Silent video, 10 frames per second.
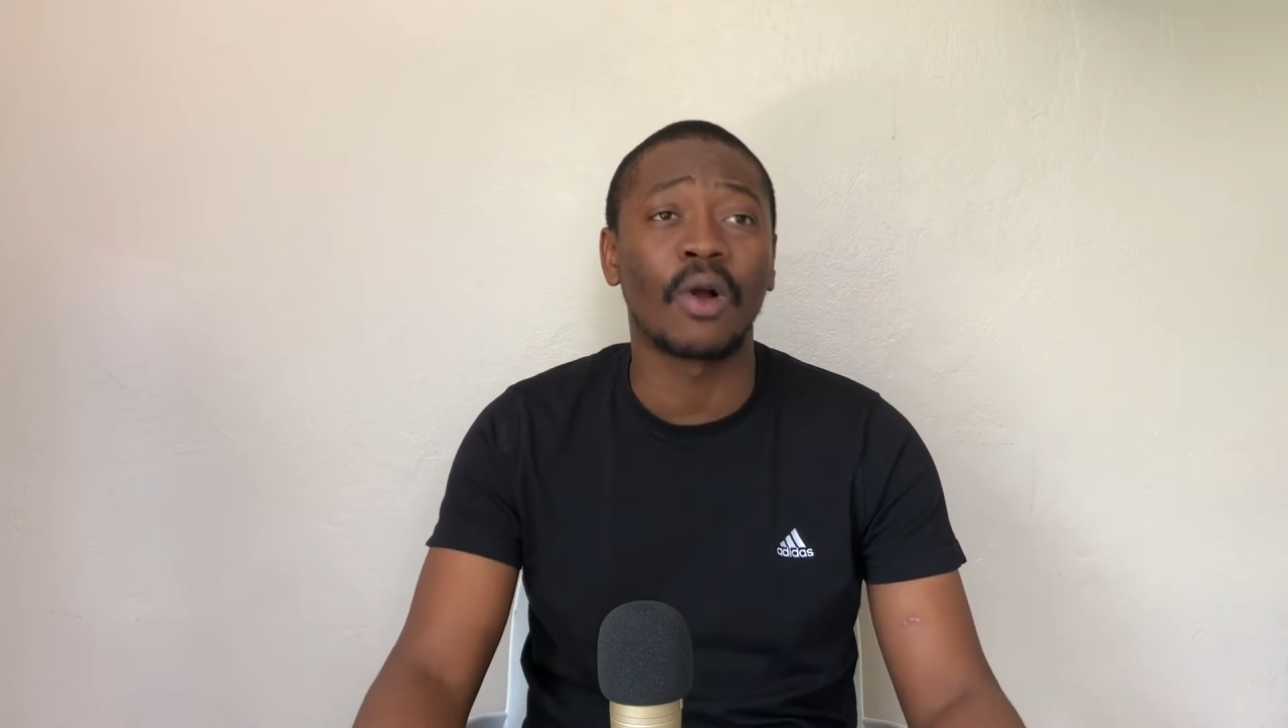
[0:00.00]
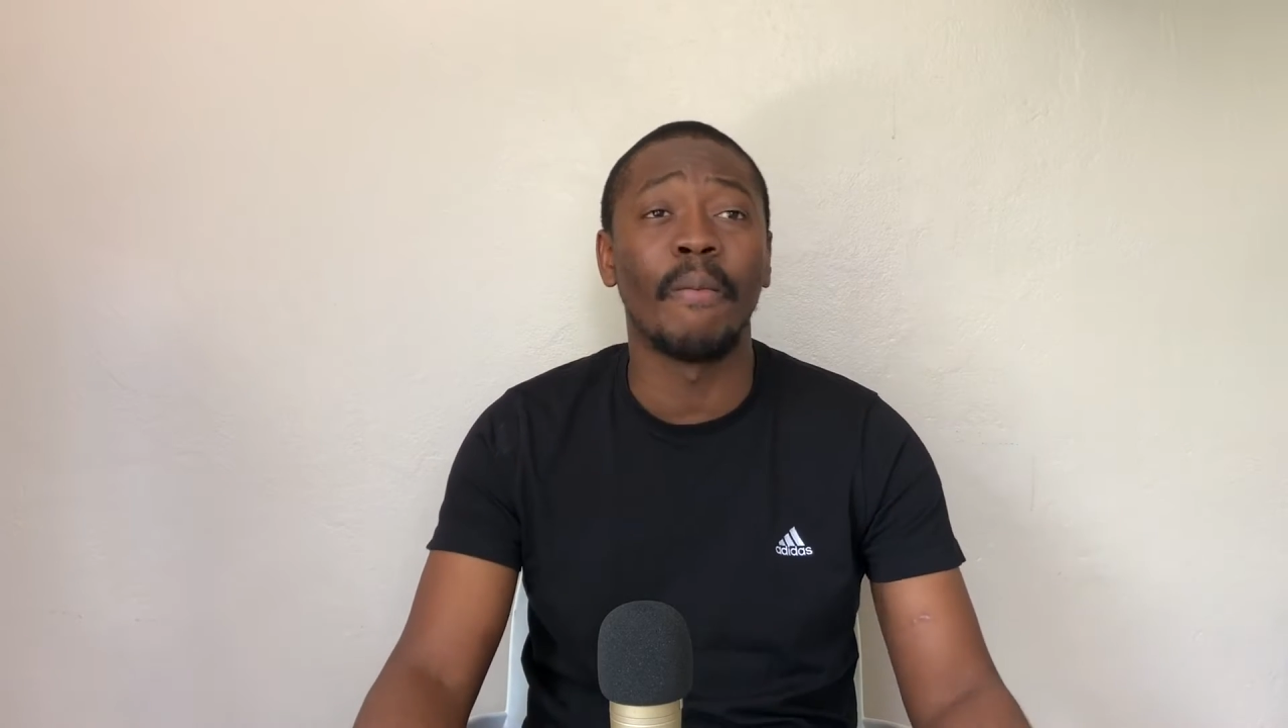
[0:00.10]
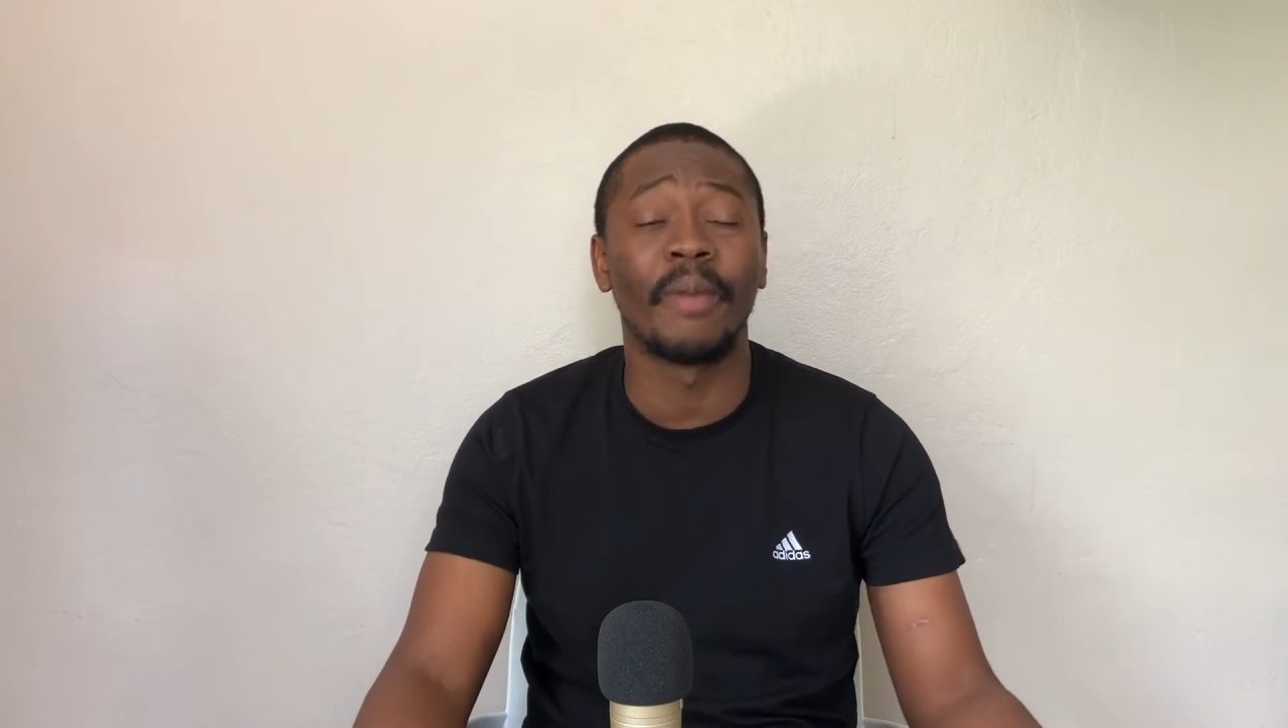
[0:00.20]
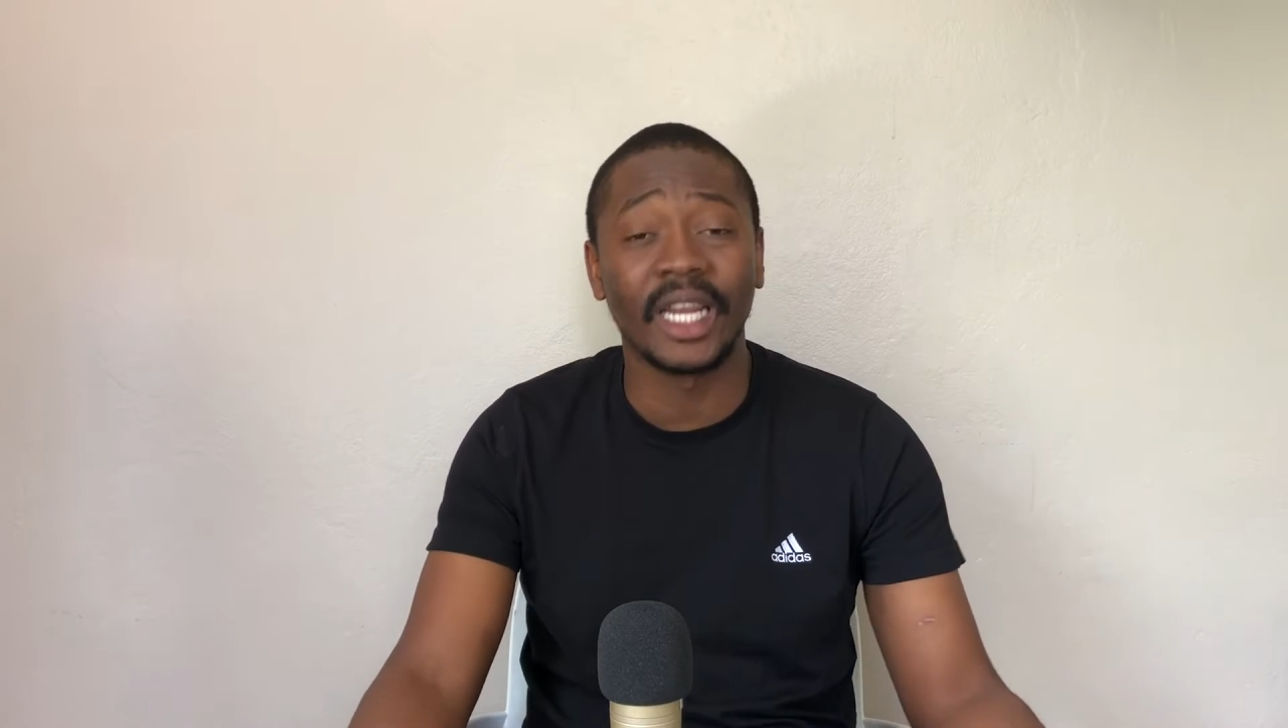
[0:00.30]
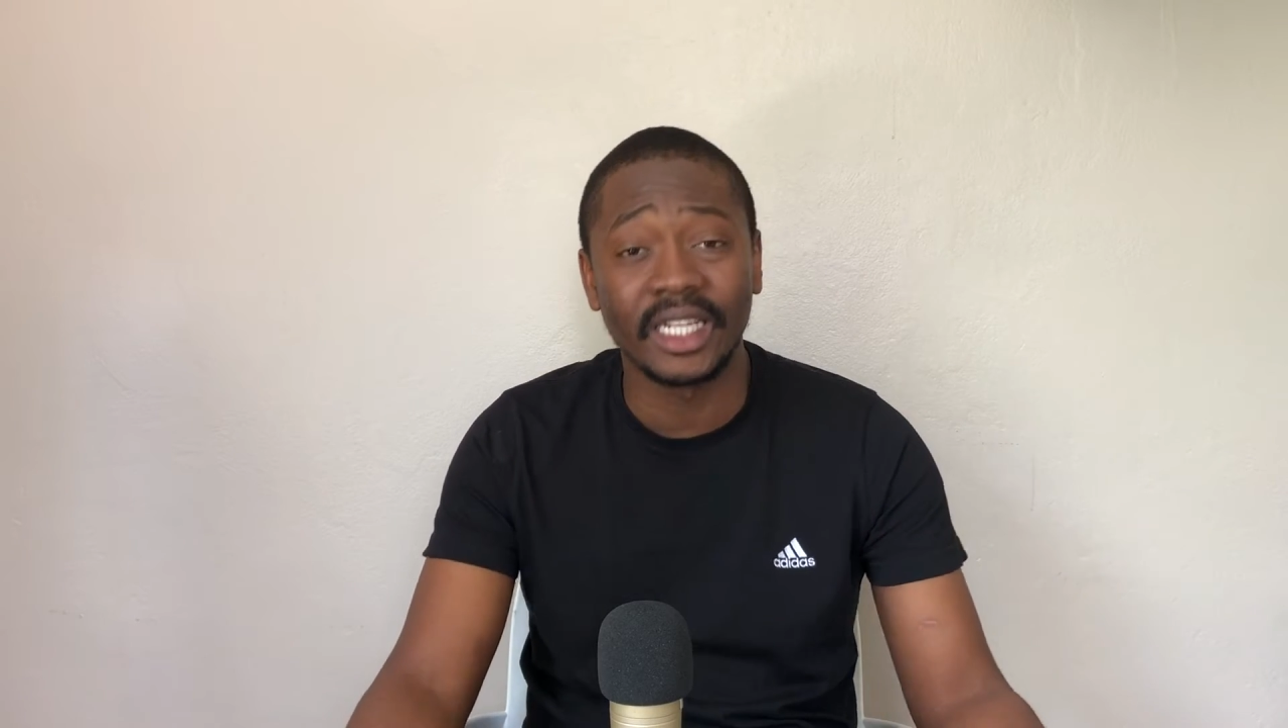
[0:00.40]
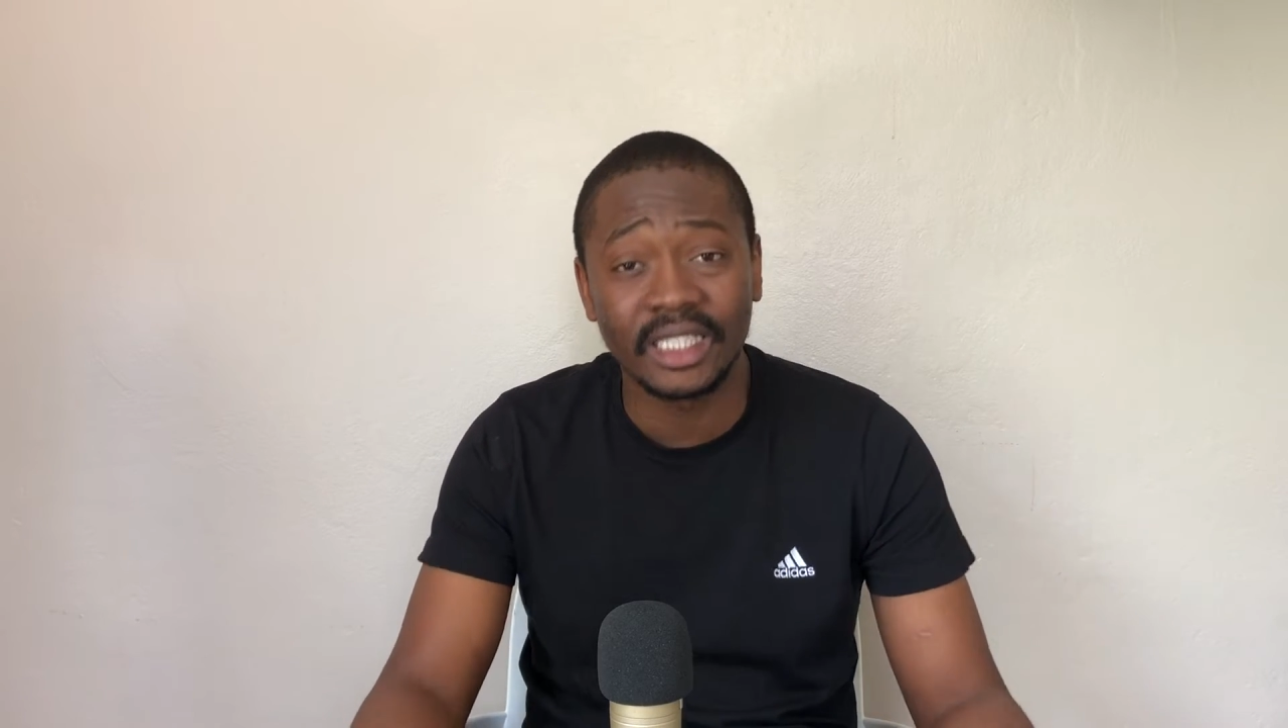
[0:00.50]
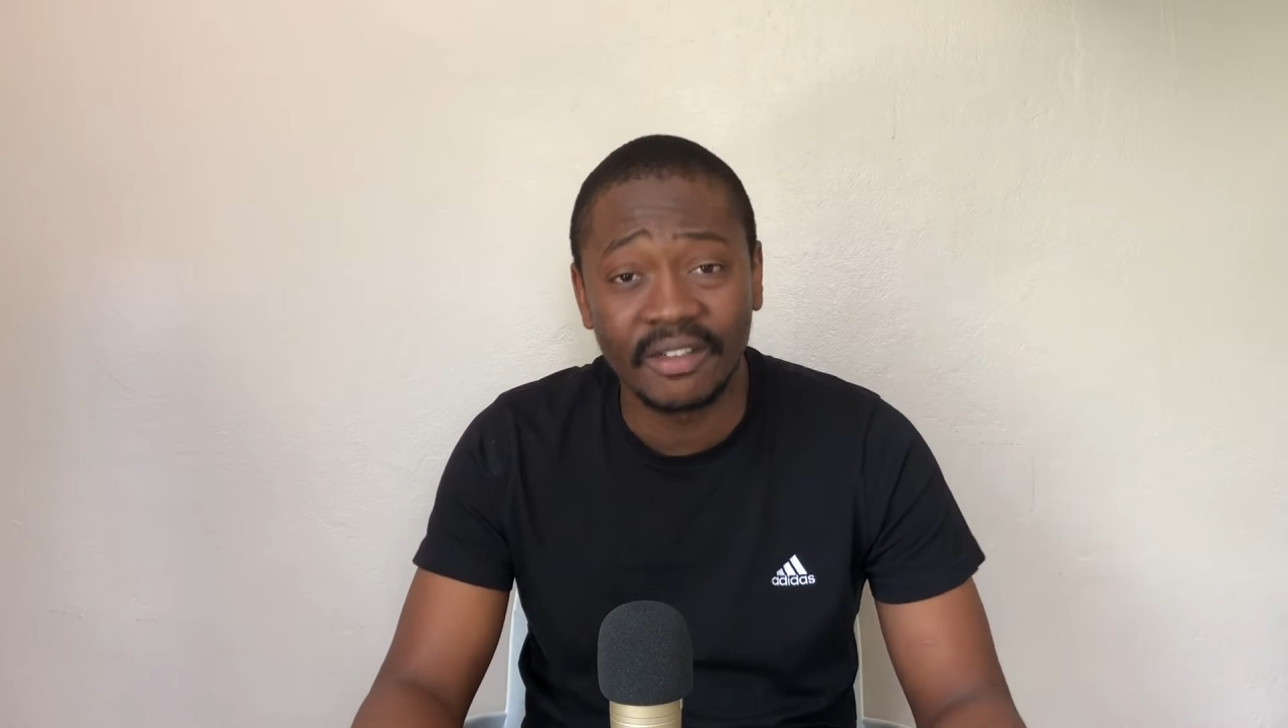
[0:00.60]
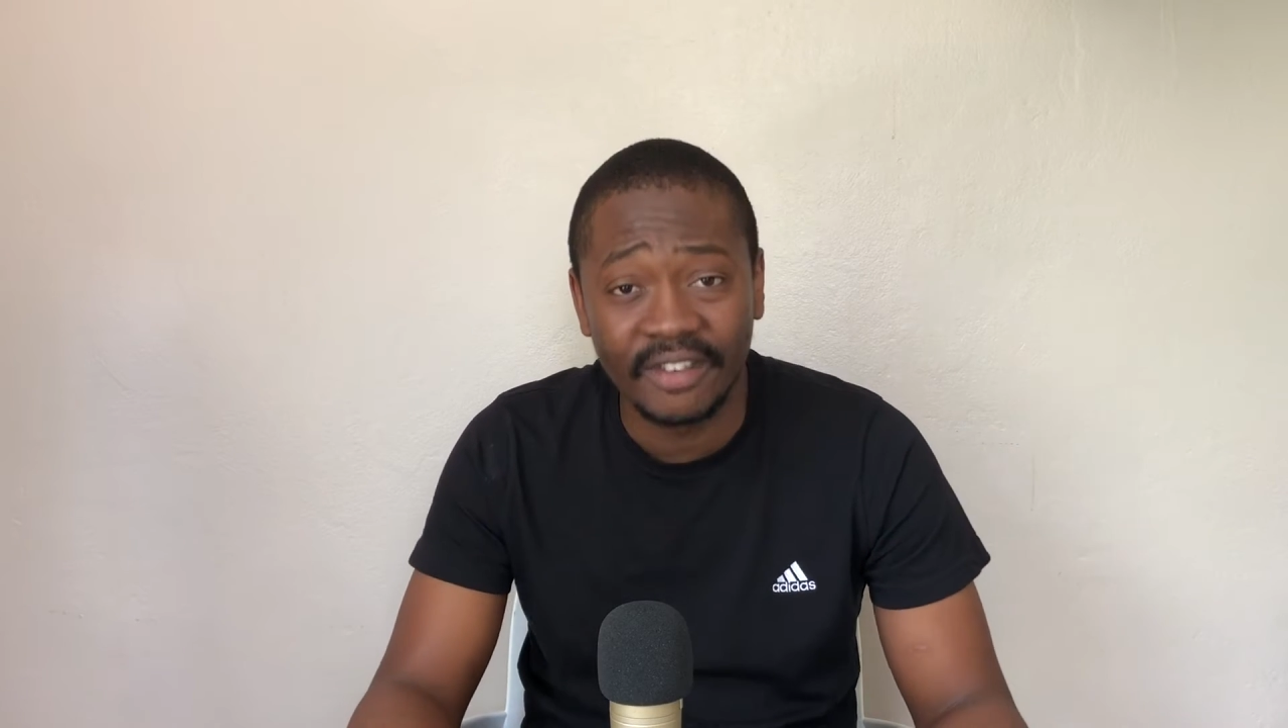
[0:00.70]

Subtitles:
competitive